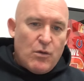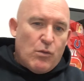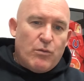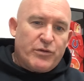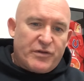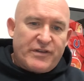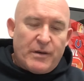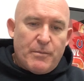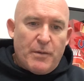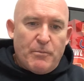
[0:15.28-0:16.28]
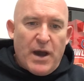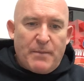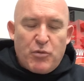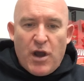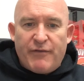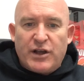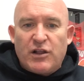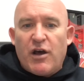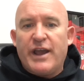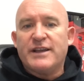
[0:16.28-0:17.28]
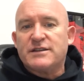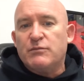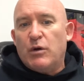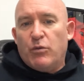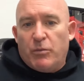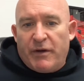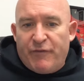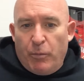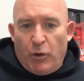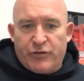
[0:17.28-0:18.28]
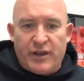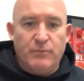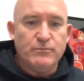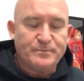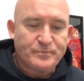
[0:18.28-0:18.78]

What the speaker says: one with some of my private clients and one with my football team.